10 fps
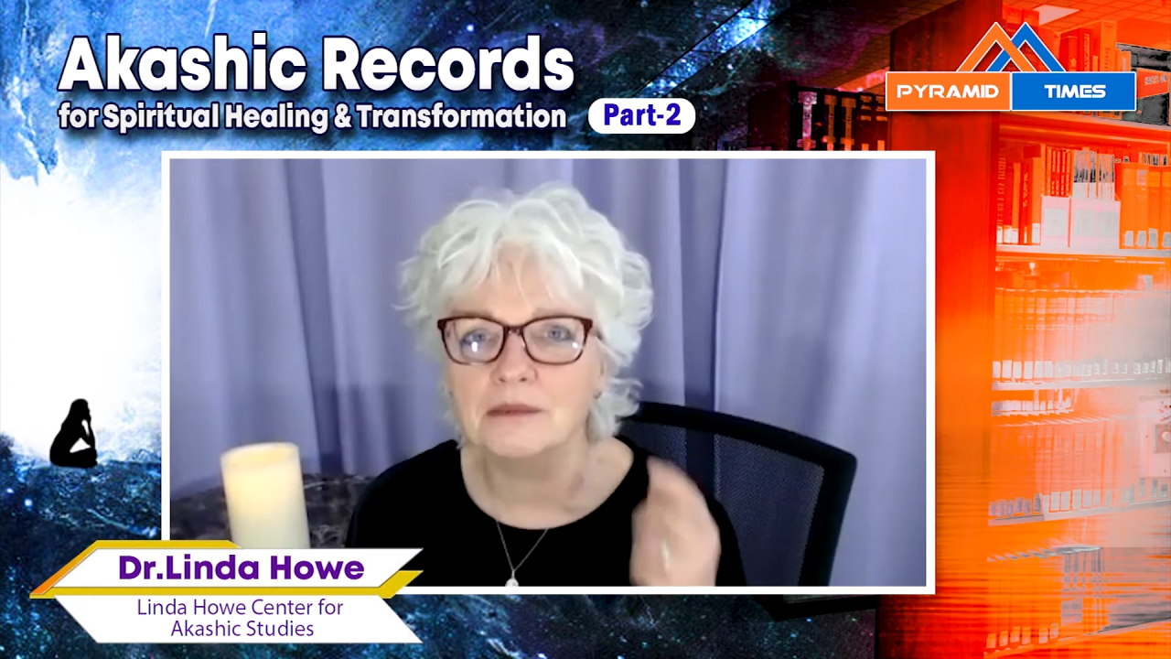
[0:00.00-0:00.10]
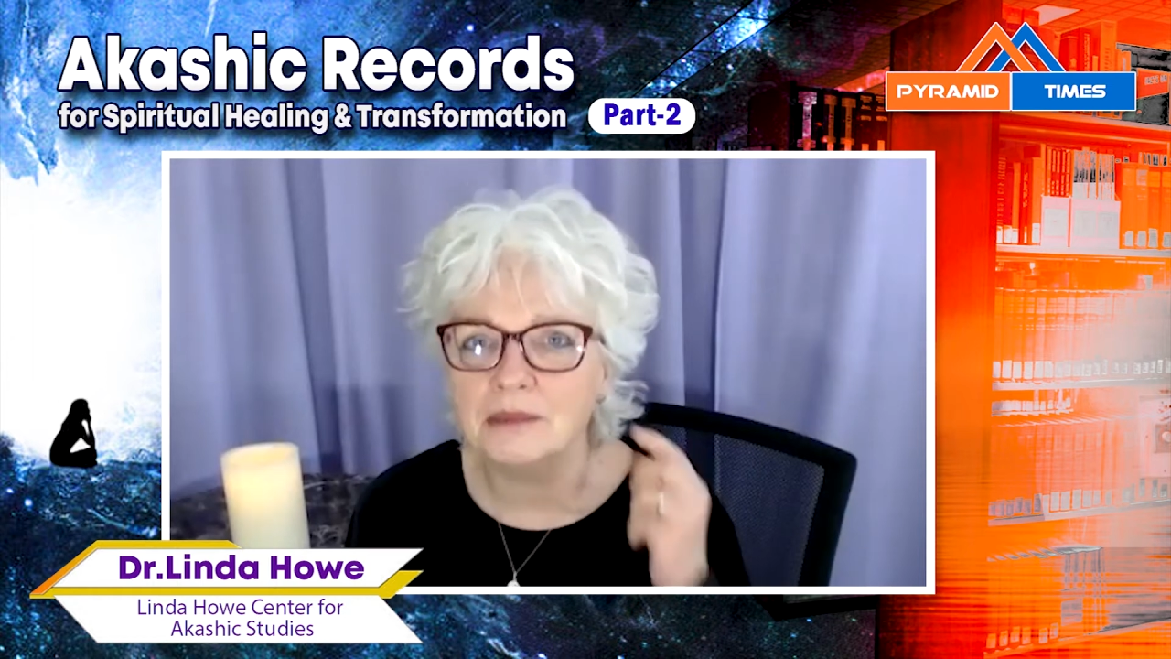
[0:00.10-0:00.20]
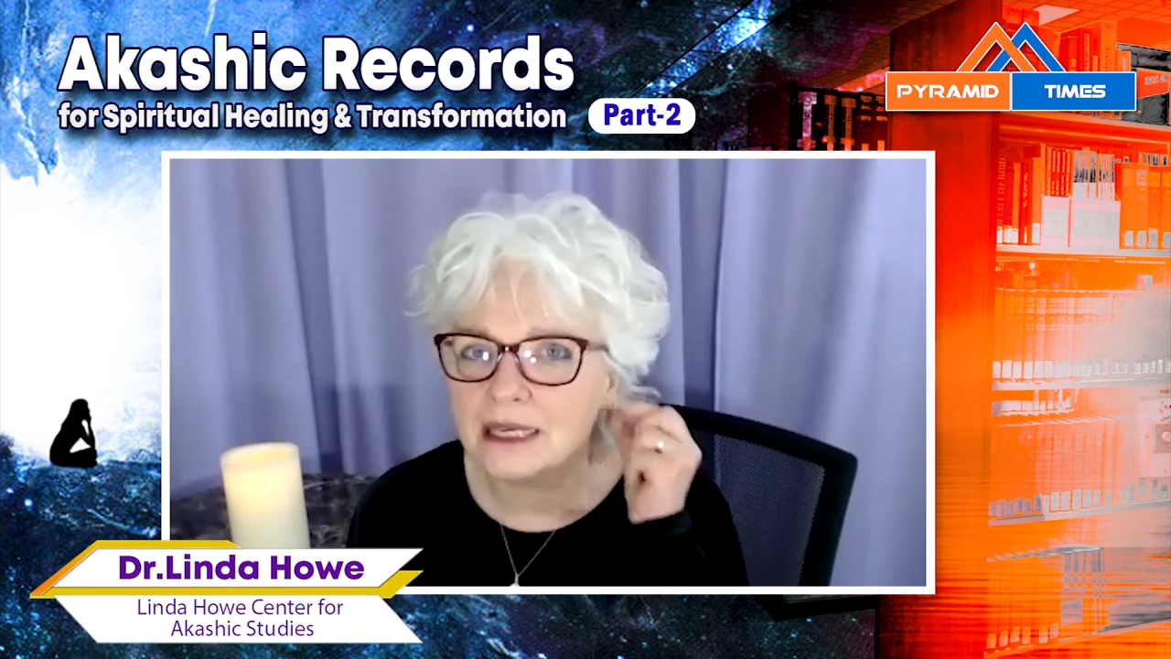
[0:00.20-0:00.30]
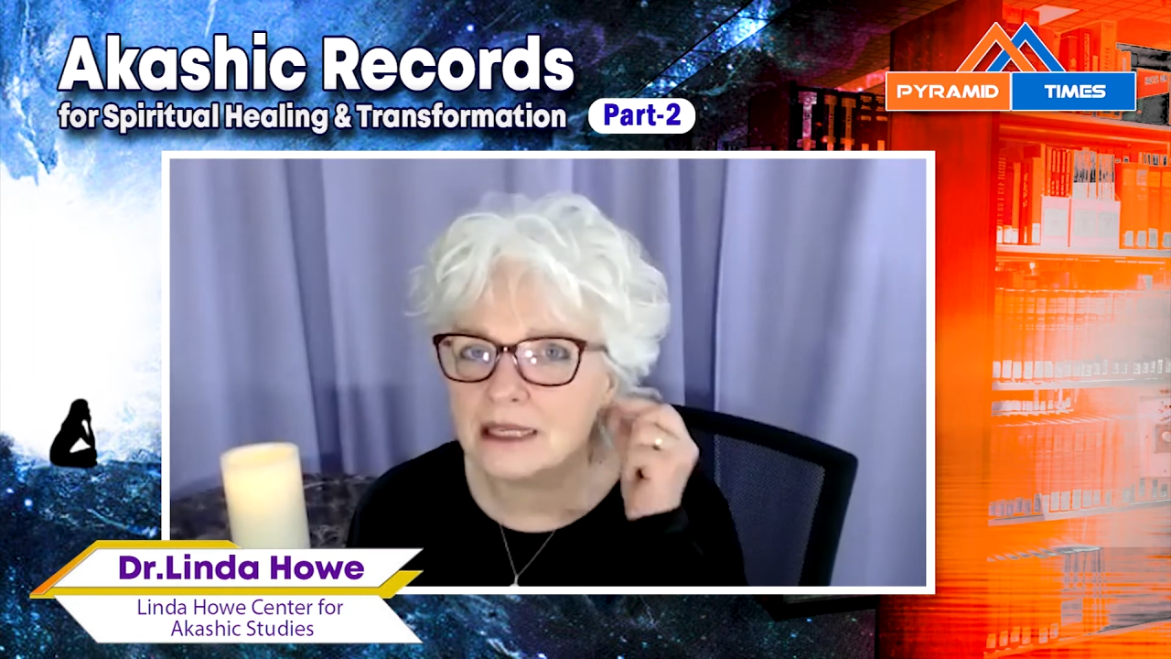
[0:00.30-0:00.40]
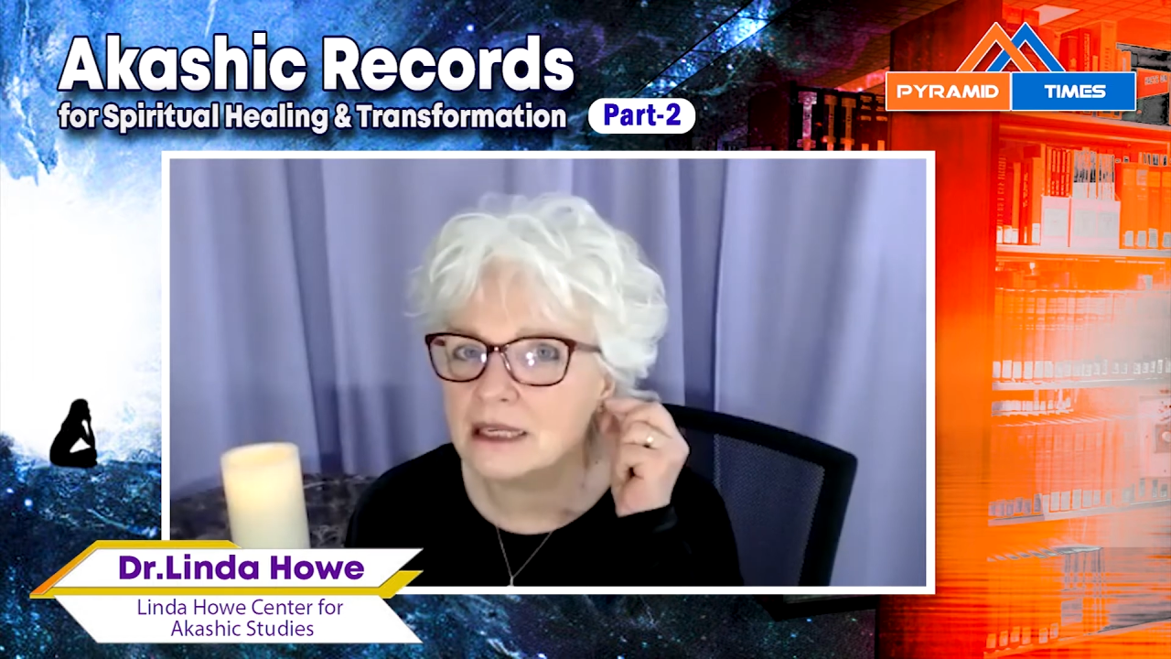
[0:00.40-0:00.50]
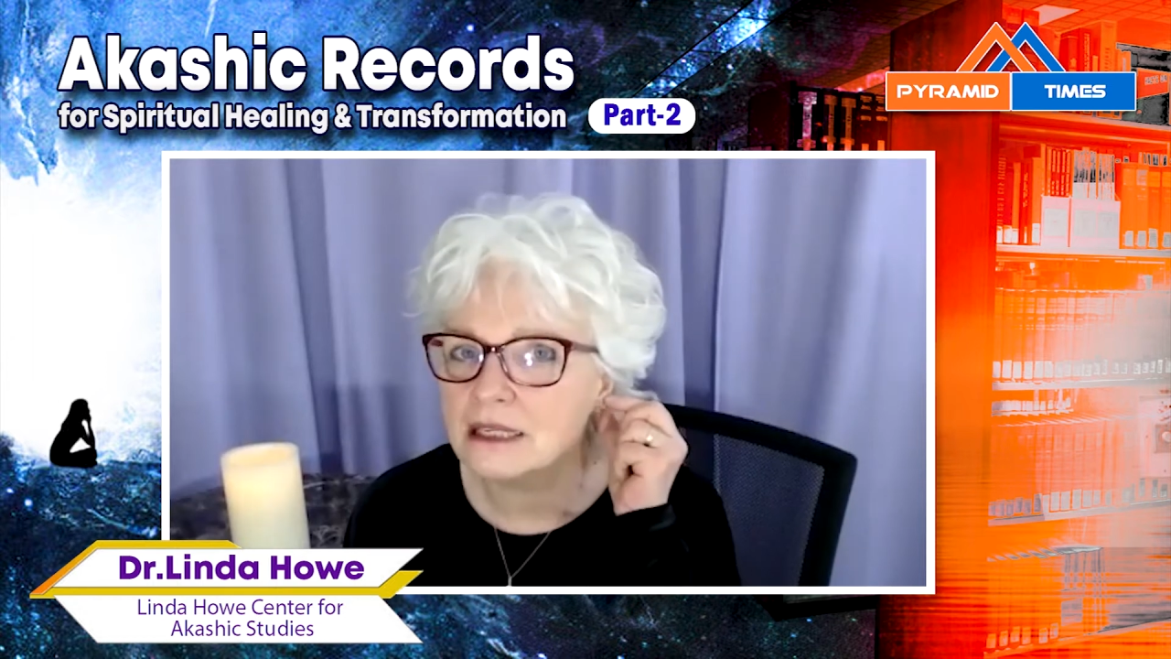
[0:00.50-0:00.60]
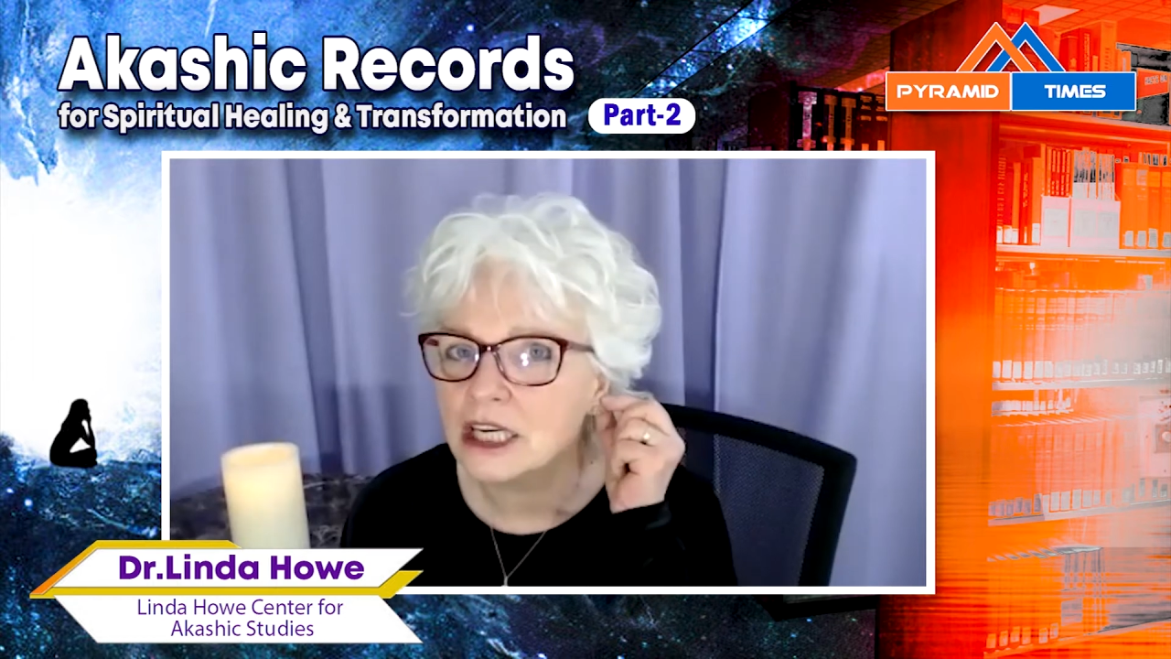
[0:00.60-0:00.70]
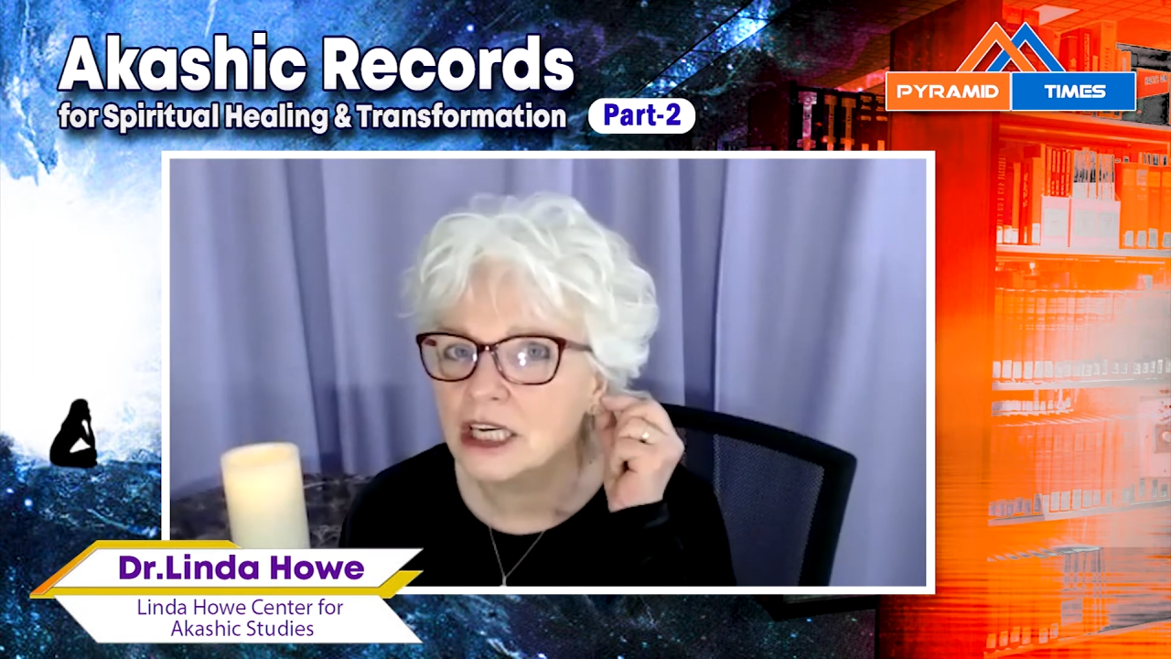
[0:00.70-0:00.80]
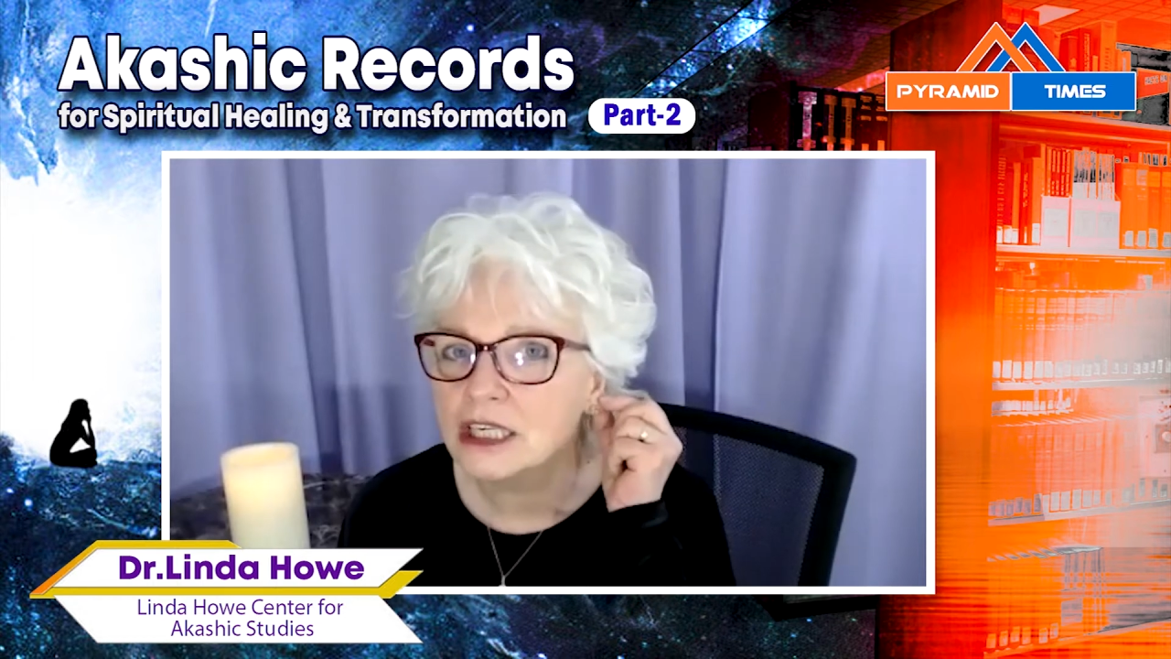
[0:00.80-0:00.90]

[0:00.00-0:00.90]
means is